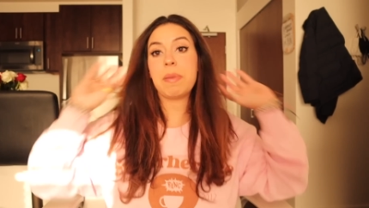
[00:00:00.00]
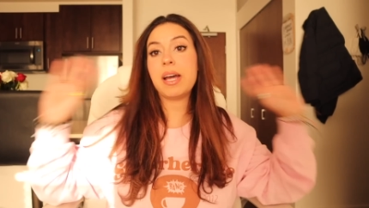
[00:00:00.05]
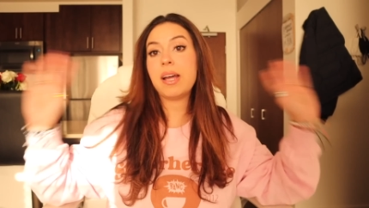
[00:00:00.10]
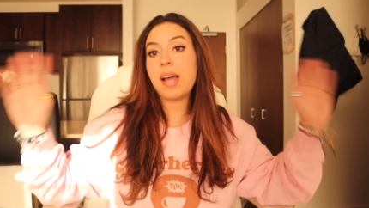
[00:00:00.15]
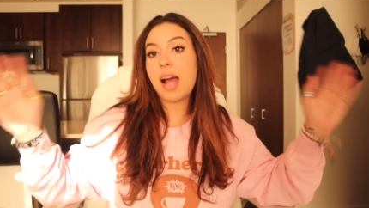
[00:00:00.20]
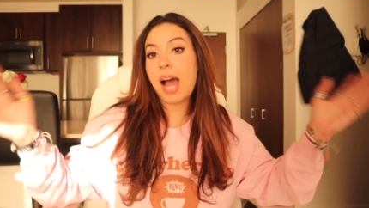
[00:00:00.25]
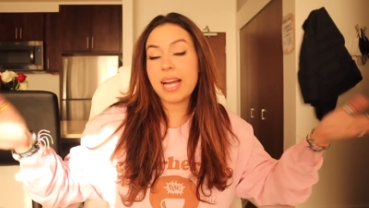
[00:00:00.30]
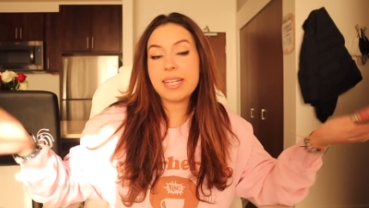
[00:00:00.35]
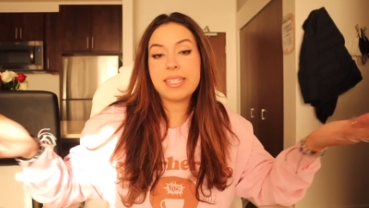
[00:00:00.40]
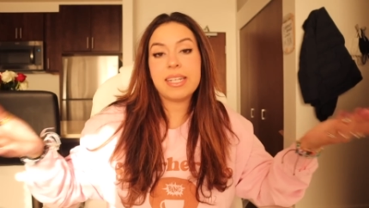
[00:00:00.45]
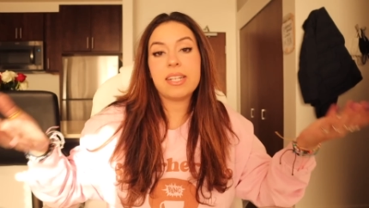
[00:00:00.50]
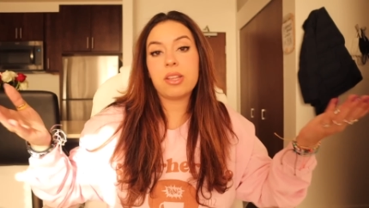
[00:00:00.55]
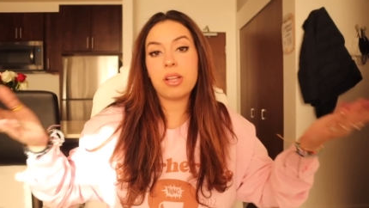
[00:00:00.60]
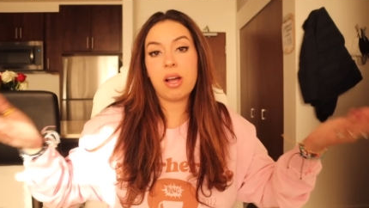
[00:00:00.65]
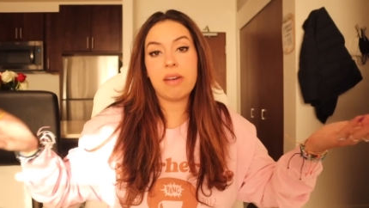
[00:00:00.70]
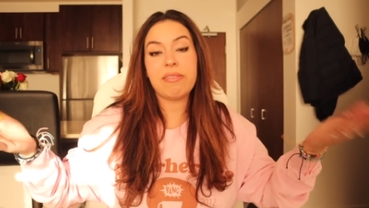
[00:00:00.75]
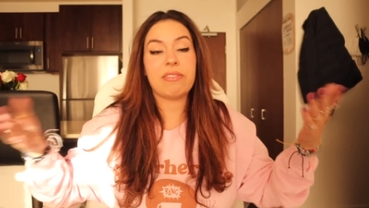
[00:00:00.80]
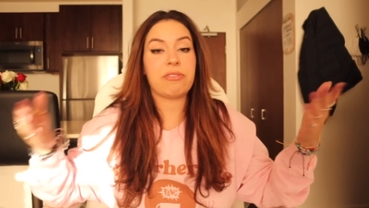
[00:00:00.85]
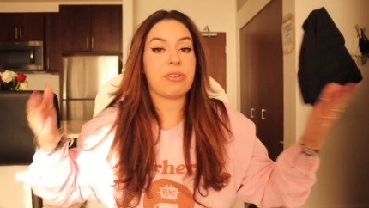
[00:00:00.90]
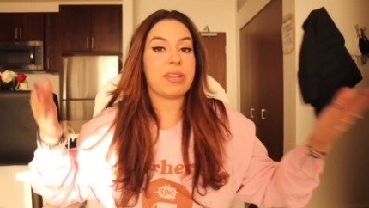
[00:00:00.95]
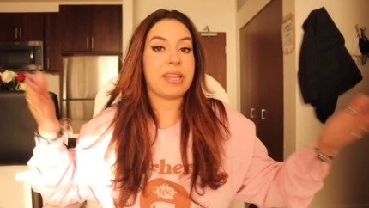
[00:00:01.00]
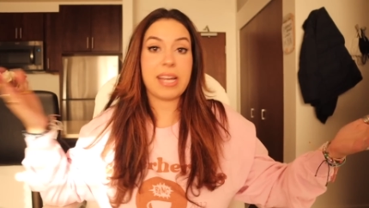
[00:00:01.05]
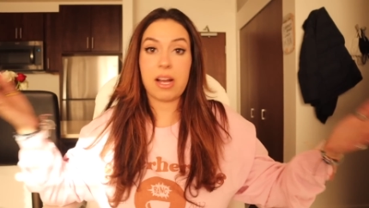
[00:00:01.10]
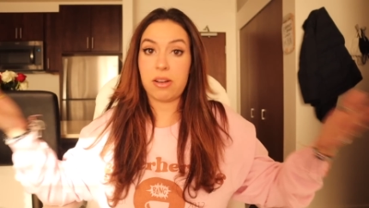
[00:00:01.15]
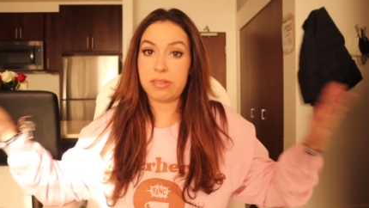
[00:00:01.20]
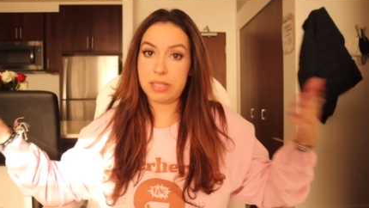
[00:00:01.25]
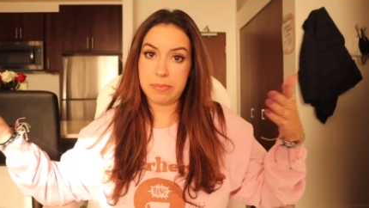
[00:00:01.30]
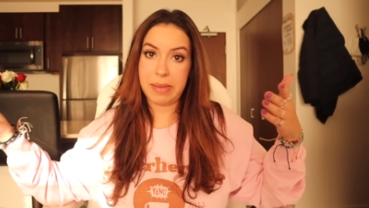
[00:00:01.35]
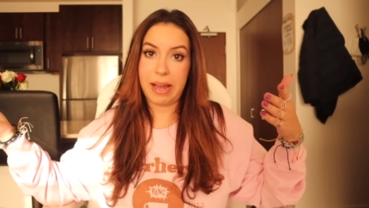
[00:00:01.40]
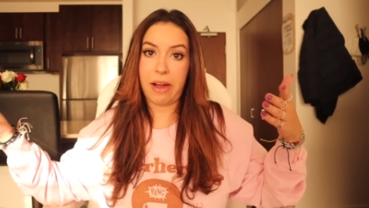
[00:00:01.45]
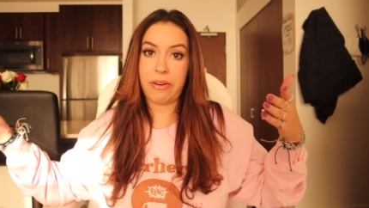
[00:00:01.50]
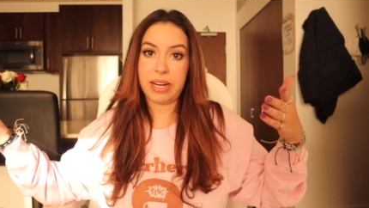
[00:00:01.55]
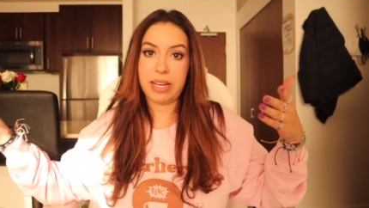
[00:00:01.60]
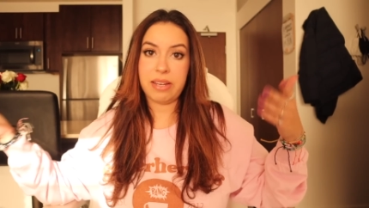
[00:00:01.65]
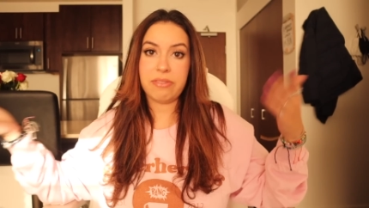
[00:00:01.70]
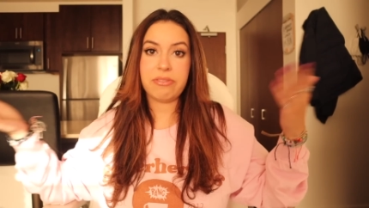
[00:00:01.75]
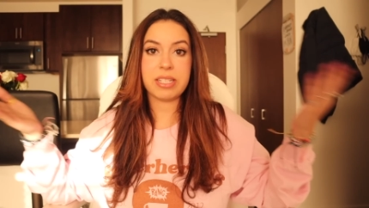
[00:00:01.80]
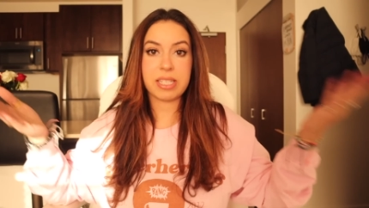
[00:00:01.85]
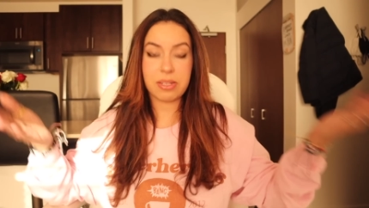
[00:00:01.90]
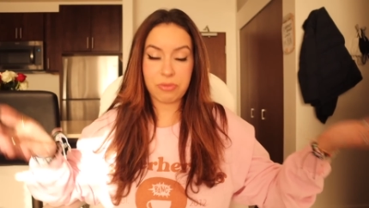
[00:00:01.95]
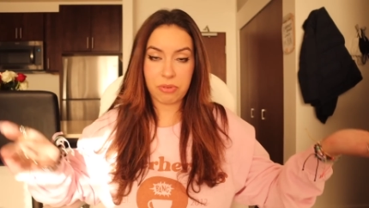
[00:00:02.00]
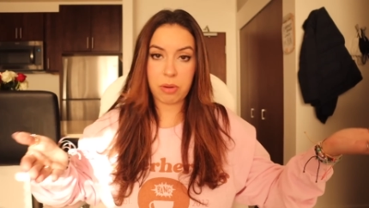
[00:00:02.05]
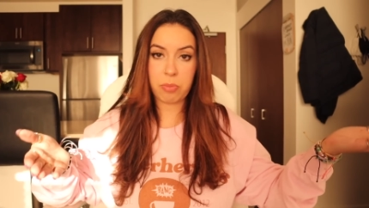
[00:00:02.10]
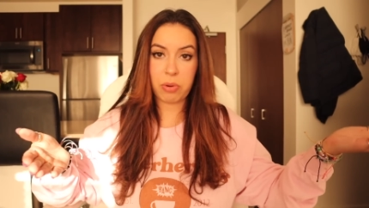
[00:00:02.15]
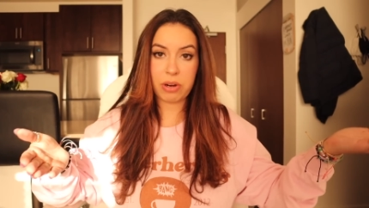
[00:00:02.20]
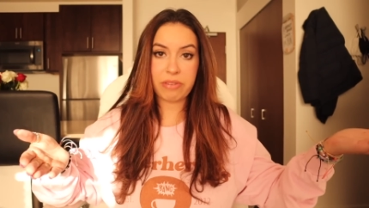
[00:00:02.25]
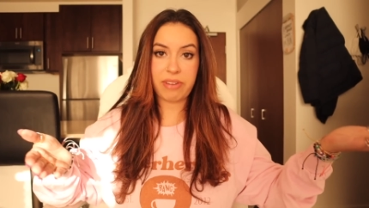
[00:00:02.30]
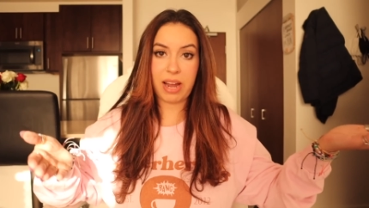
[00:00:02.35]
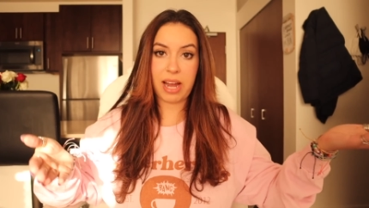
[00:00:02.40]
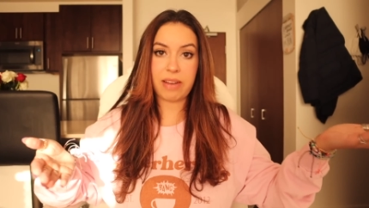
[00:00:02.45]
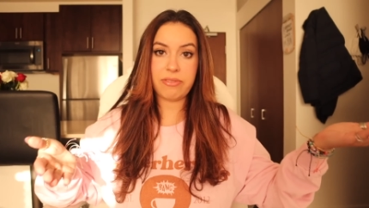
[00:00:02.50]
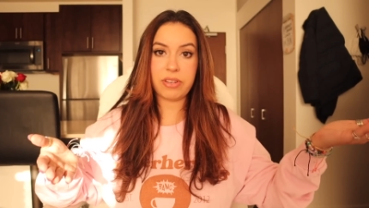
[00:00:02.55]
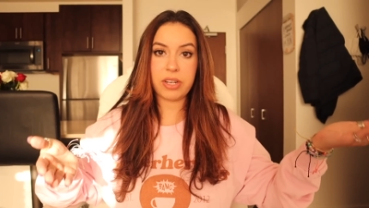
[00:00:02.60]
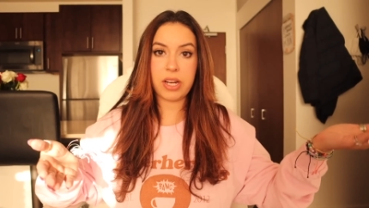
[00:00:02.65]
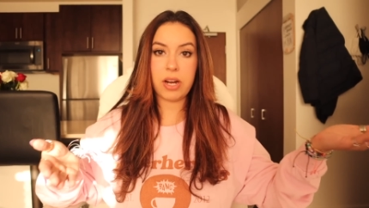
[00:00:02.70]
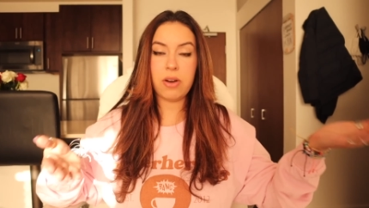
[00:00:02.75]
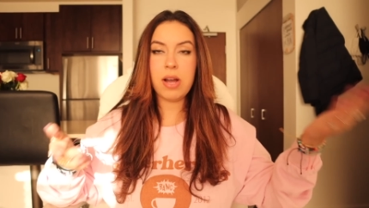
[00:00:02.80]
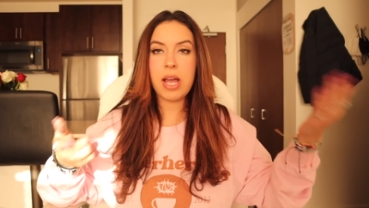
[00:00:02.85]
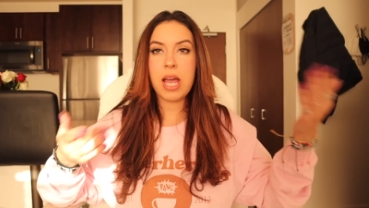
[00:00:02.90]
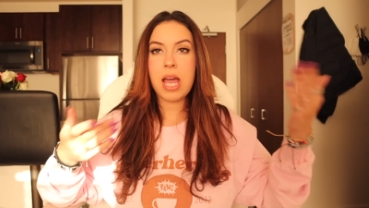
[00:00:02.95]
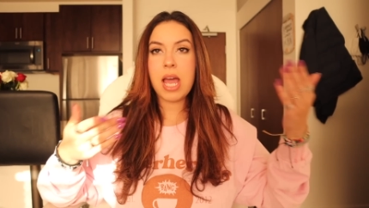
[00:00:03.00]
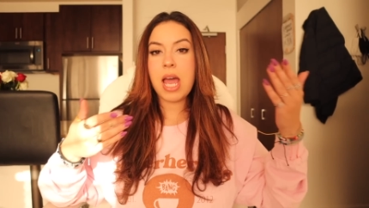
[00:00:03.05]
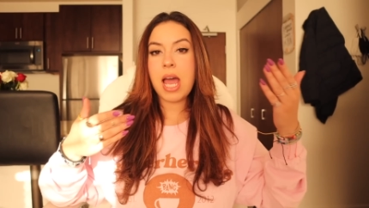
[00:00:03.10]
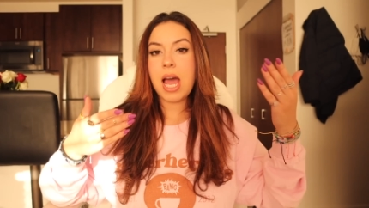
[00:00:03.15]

but I did love everything else else about it if it's a 4.5, you know?